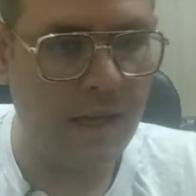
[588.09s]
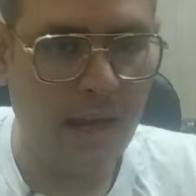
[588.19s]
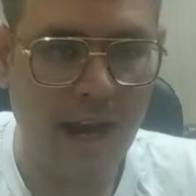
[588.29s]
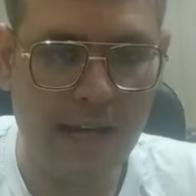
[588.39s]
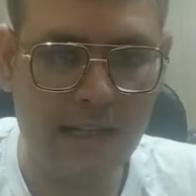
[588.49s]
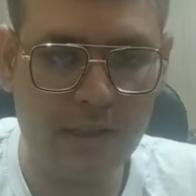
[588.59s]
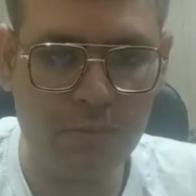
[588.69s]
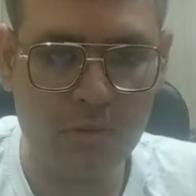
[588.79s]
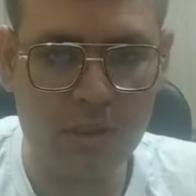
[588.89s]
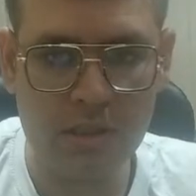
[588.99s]
At this
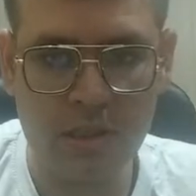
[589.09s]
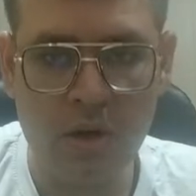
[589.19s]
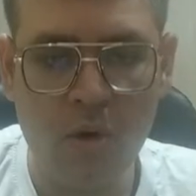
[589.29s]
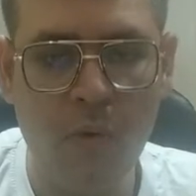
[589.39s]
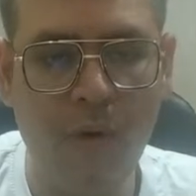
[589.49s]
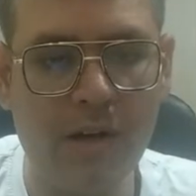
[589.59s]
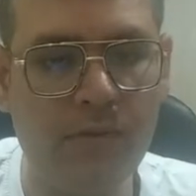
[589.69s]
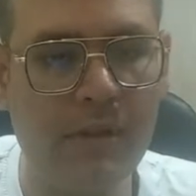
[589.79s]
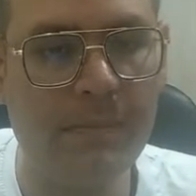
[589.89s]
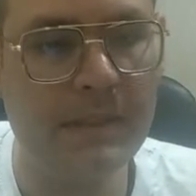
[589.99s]
position, what
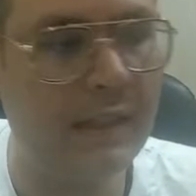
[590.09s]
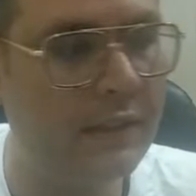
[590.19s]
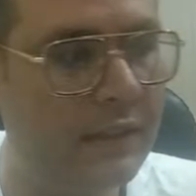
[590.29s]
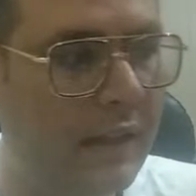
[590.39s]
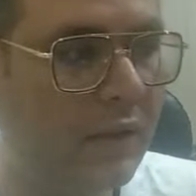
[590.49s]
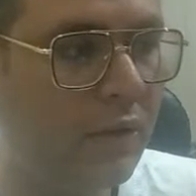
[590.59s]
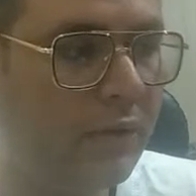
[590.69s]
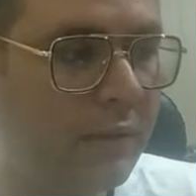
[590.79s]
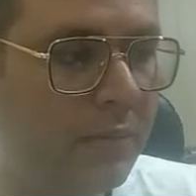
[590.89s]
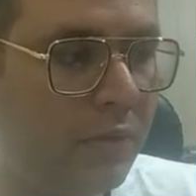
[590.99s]
will be the result of
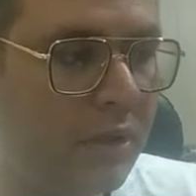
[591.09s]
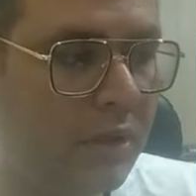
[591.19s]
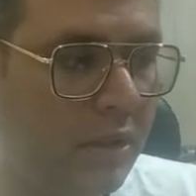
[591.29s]
this position?